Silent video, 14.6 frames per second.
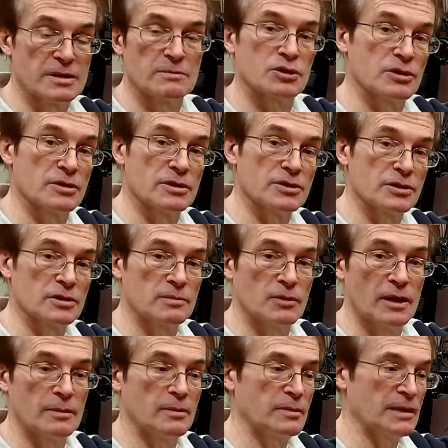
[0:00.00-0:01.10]
I'm sure that you could
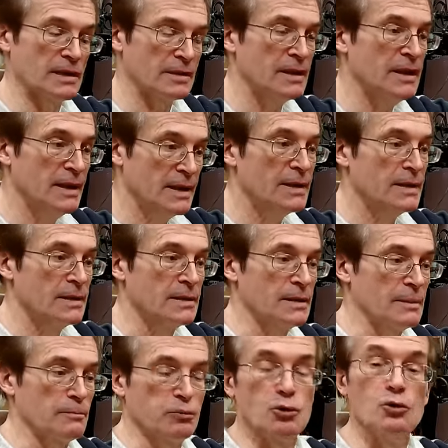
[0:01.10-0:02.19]
probably
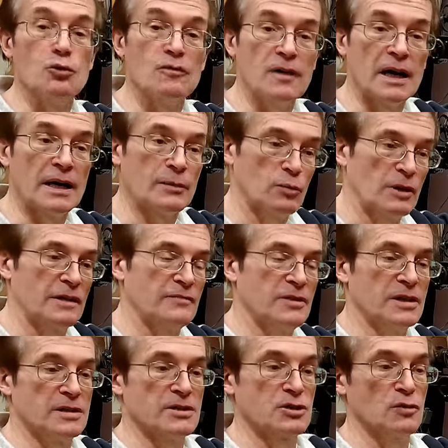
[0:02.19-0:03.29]
improve on what I've
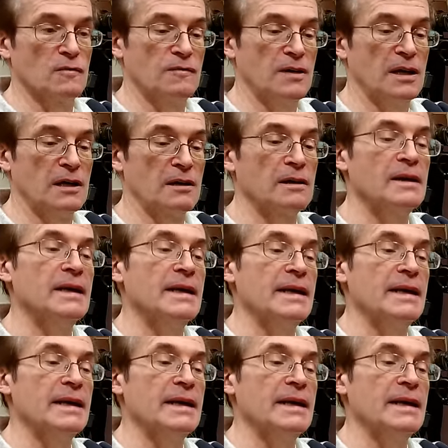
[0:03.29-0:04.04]
done so far.